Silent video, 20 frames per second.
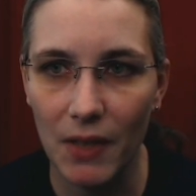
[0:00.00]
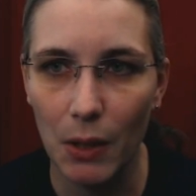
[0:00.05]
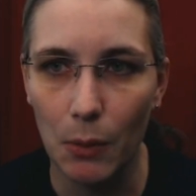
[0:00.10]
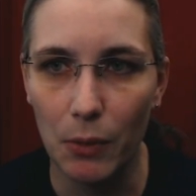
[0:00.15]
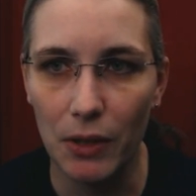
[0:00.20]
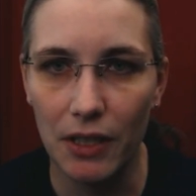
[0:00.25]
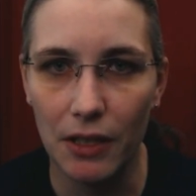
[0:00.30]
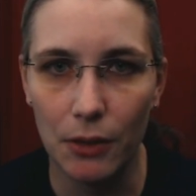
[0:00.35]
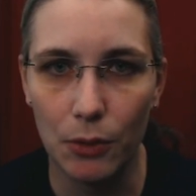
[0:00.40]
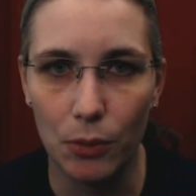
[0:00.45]

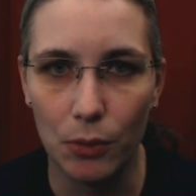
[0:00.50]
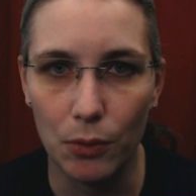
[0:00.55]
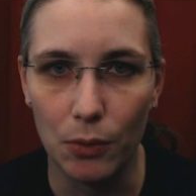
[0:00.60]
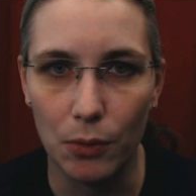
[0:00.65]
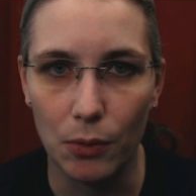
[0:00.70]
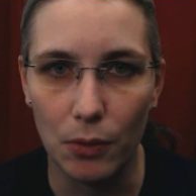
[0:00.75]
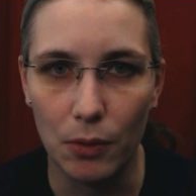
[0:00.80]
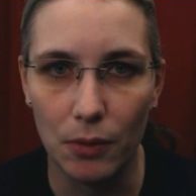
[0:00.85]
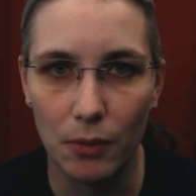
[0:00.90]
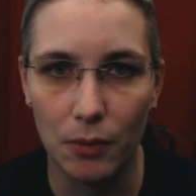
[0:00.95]
we need
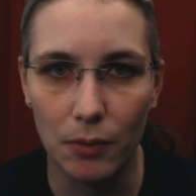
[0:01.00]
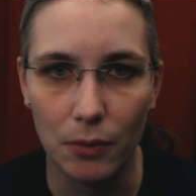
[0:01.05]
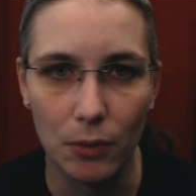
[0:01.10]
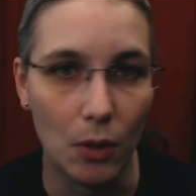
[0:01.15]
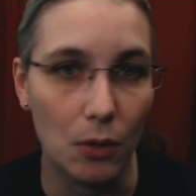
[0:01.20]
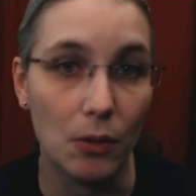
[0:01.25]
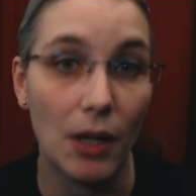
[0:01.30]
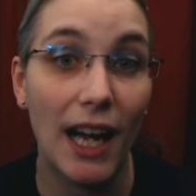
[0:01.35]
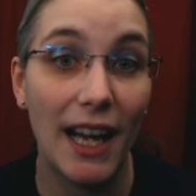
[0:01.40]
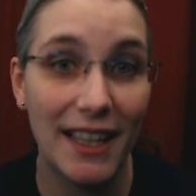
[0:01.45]
to
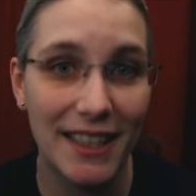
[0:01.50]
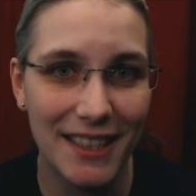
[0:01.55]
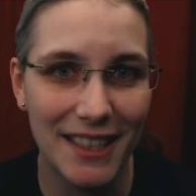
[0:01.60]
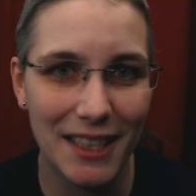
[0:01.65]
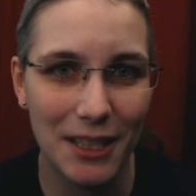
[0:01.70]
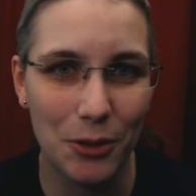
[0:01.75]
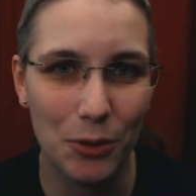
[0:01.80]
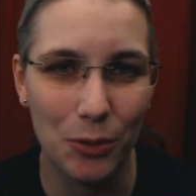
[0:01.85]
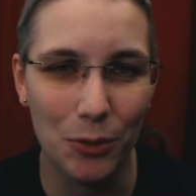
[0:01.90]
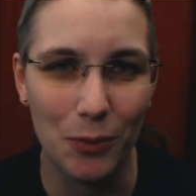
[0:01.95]
or I
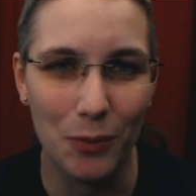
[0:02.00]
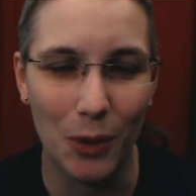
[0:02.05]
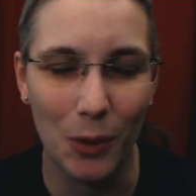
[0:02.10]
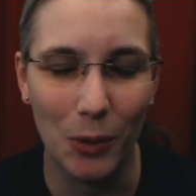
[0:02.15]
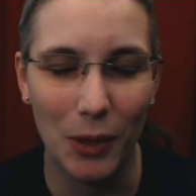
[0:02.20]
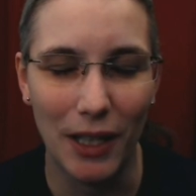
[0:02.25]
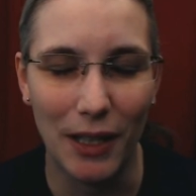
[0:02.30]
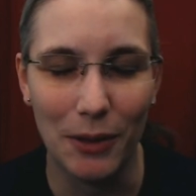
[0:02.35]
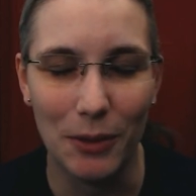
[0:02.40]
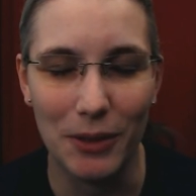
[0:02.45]
need to
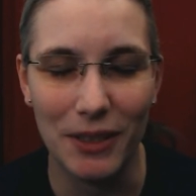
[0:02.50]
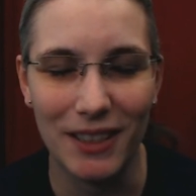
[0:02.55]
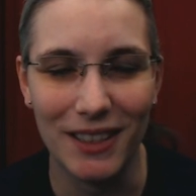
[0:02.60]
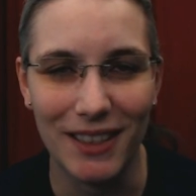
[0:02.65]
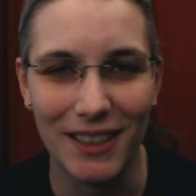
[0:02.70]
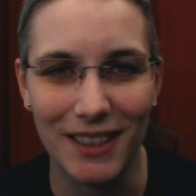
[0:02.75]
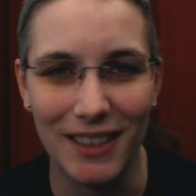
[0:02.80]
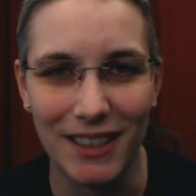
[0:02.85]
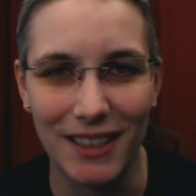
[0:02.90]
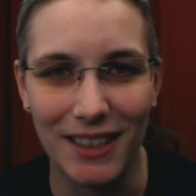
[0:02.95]
roll out
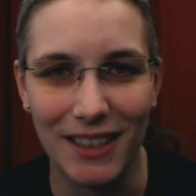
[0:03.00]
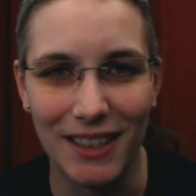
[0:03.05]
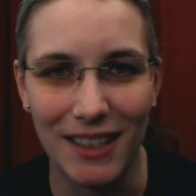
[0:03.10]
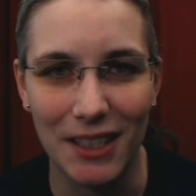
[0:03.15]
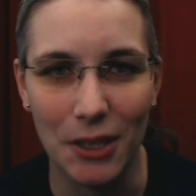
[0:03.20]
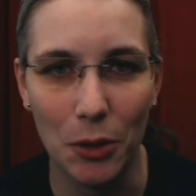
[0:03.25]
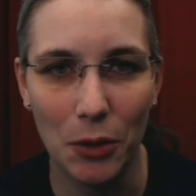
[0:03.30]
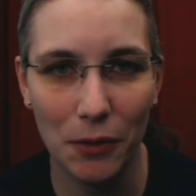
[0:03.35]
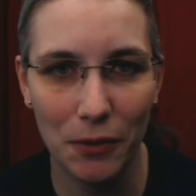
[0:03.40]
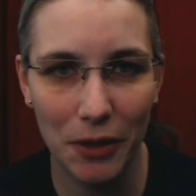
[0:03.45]
a, uh,
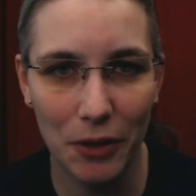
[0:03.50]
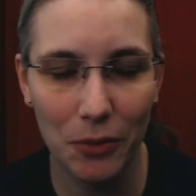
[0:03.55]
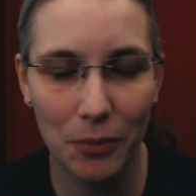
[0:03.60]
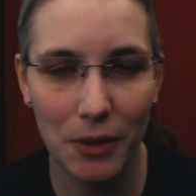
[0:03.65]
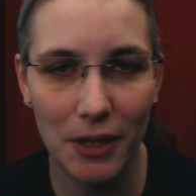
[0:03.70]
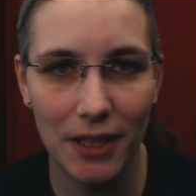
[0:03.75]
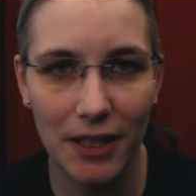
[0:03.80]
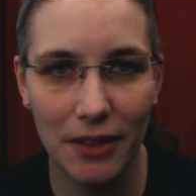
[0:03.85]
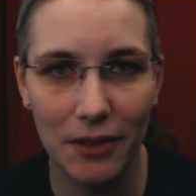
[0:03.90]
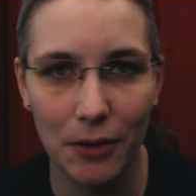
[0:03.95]
a hotfix
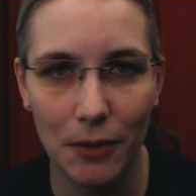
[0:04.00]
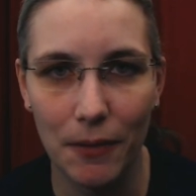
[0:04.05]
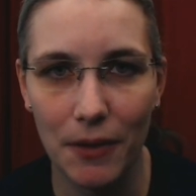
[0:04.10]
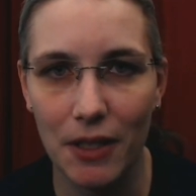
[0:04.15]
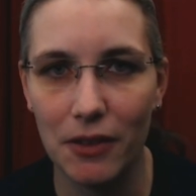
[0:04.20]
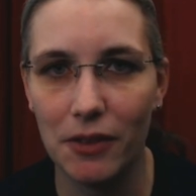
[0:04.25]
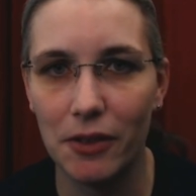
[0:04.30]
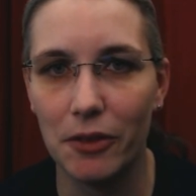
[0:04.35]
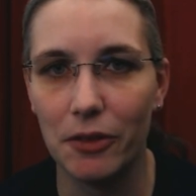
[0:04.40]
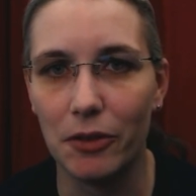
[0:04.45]
release of
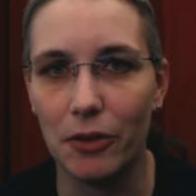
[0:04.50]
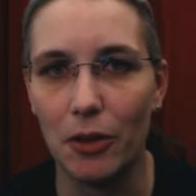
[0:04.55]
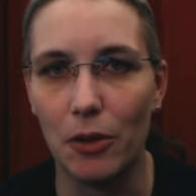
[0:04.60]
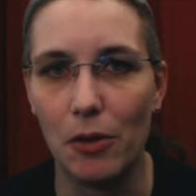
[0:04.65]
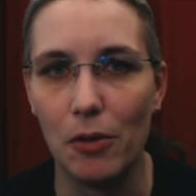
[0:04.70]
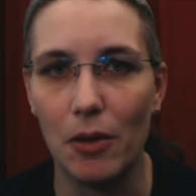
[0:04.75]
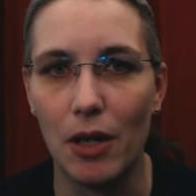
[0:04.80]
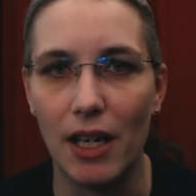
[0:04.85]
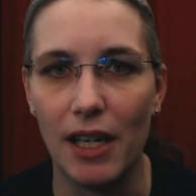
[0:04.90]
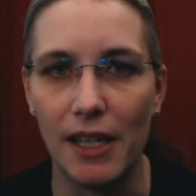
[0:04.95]
this.
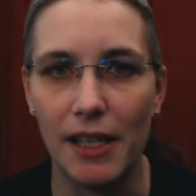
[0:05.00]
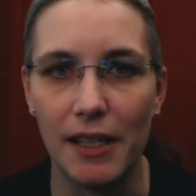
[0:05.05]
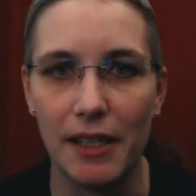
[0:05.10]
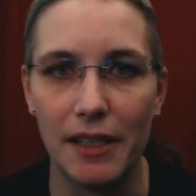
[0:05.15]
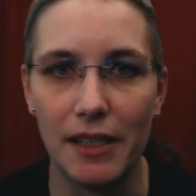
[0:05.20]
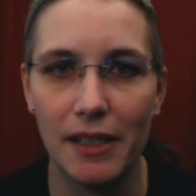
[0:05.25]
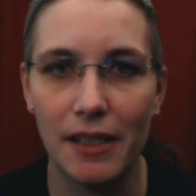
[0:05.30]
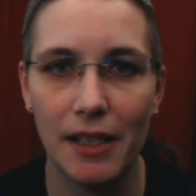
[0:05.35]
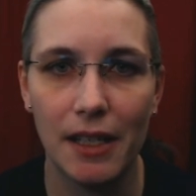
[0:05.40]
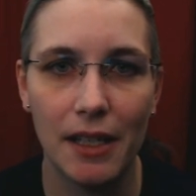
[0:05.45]
So
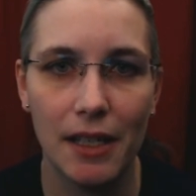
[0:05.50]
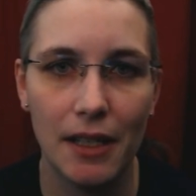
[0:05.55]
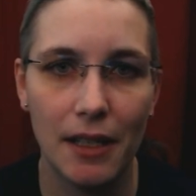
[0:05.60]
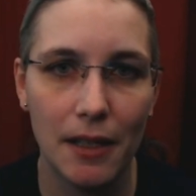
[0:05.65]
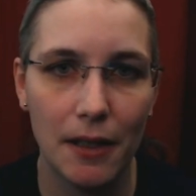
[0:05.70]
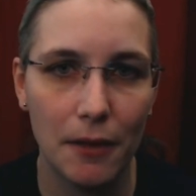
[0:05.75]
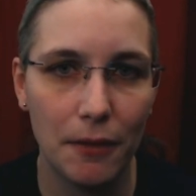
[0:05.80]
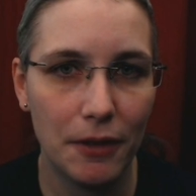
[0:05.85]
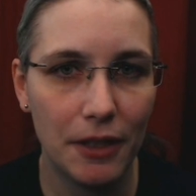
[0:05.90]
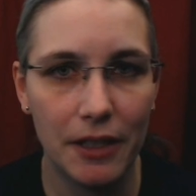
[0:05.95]
I
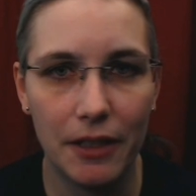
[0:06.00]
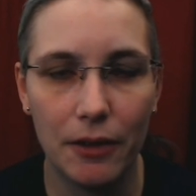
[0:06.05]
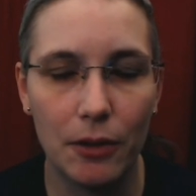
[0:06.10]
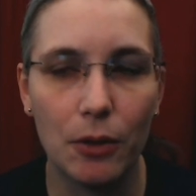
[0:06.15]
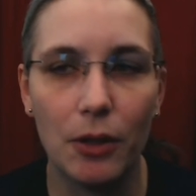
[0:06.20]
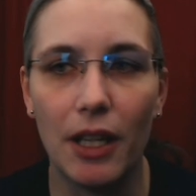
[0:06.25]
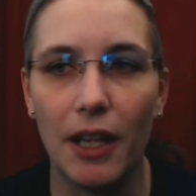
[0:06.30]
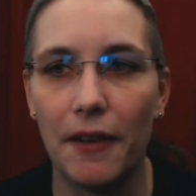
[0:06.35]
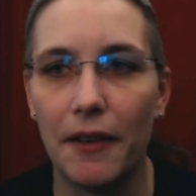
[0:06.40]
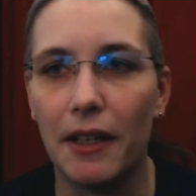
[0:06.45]
fiddled it
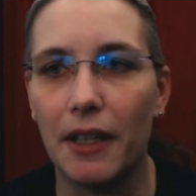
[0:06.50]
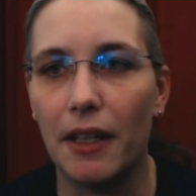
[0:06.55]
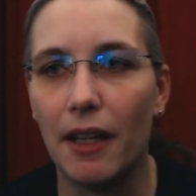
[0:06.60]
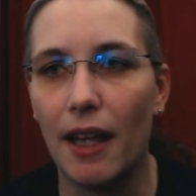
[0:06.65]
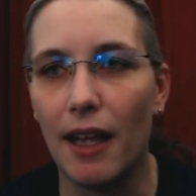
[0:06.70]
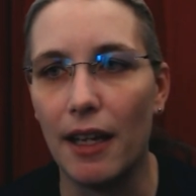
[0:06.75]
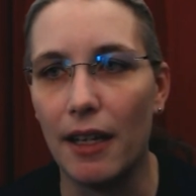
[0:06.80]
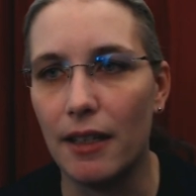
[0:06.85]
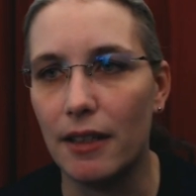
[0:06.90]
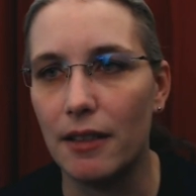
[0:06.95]

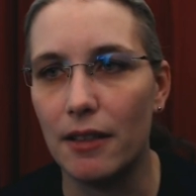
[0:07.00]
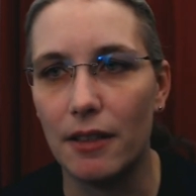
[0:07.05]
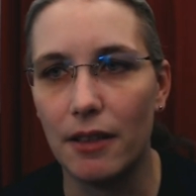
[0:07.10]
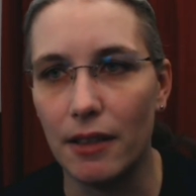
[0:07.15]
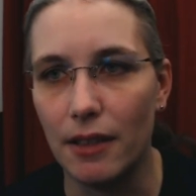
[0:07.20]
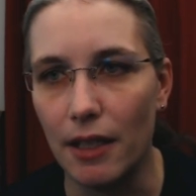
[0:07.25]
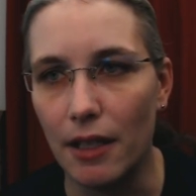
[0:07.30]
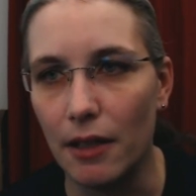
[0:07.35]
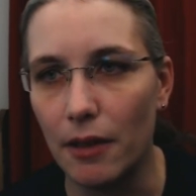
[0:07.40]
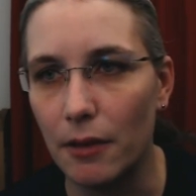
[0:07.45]
together and
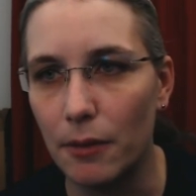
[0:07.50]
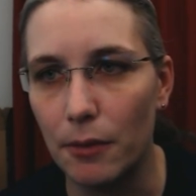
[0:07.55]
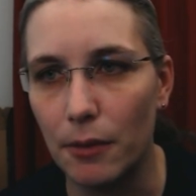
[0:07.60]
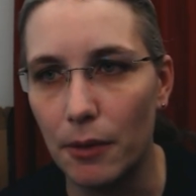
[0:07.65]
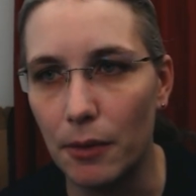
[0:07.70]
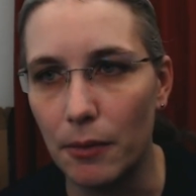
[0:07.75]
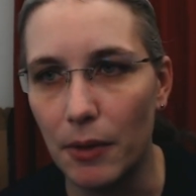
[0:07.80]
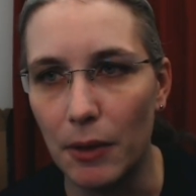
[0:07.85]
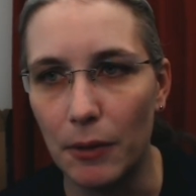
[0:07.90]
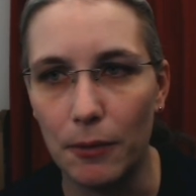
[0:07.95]
yeah
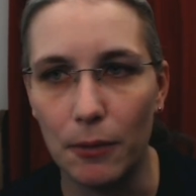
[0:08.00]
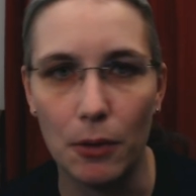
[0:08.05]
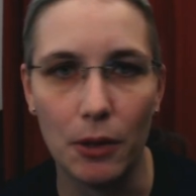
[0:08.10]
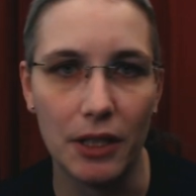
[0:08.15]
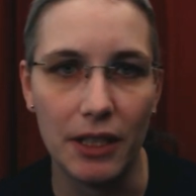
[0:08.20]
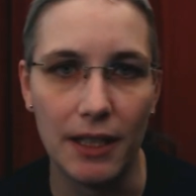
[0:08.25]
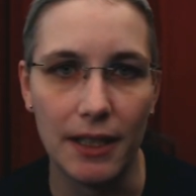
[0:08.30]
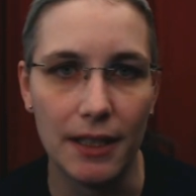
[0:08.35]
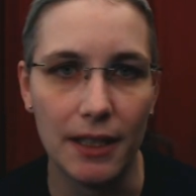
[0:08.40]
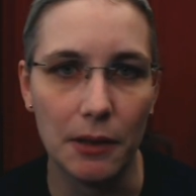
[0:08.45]
around
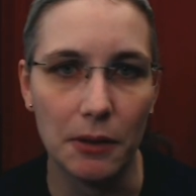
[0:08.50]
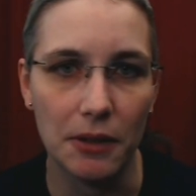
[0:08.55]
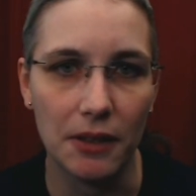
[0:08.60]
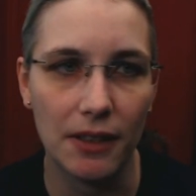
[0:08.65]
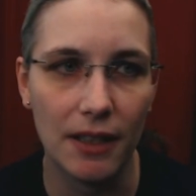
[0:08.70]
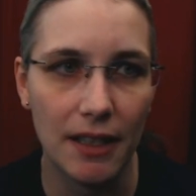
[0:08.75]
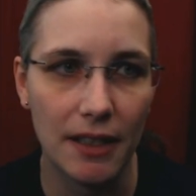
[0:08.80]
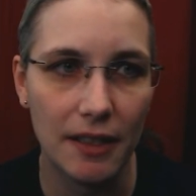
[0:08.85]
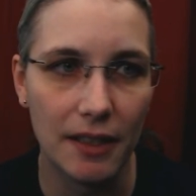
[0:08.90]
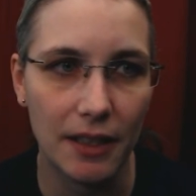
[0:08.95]
48
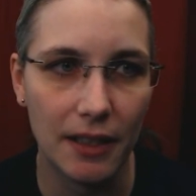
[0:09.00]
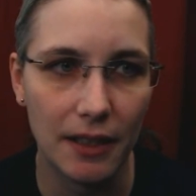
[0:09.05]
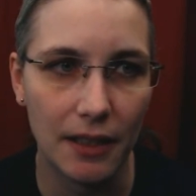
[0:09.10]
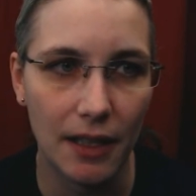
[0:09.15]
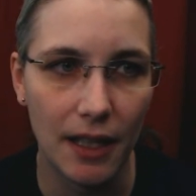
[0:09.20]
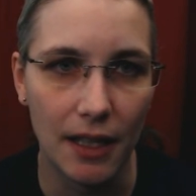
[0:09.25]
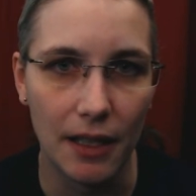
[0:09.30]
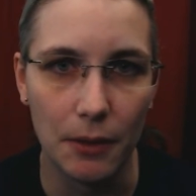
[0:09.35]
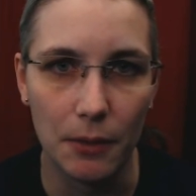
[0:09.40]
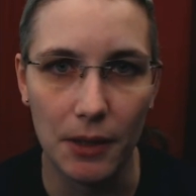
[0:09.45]
hours
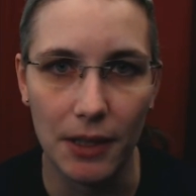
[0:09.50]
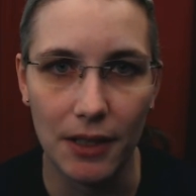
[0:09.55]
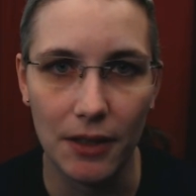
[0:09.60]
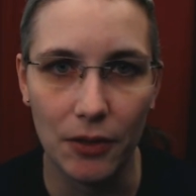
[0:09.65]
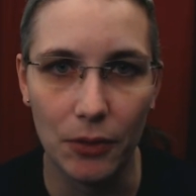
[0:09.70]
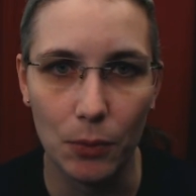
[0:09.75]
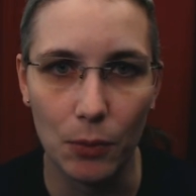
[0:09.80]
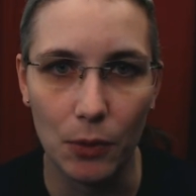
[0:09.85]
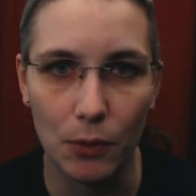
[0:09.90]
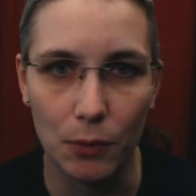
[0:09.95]
later i
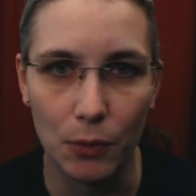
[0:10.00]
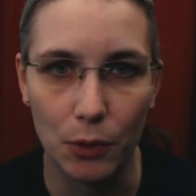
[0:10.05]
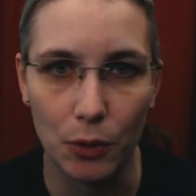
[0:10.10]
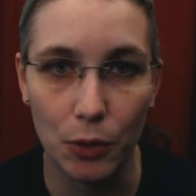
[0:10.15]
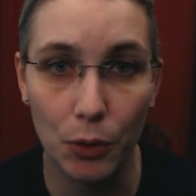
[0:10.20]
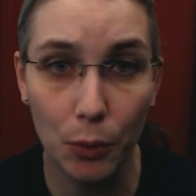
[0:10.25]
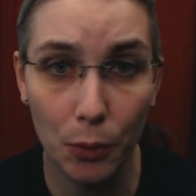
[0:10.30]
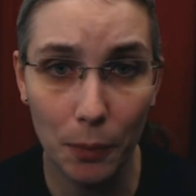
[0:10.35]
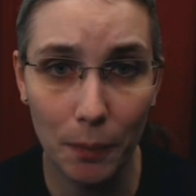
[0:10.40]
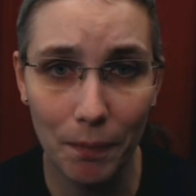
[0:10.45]
released
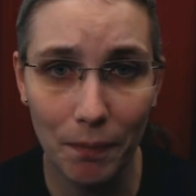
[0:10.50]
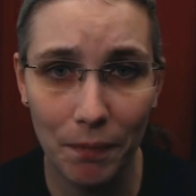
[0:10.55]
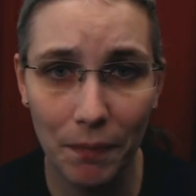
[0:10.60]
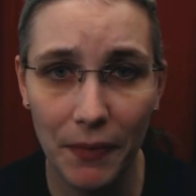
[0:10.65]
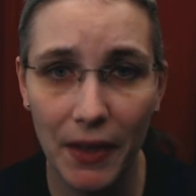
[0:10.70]
142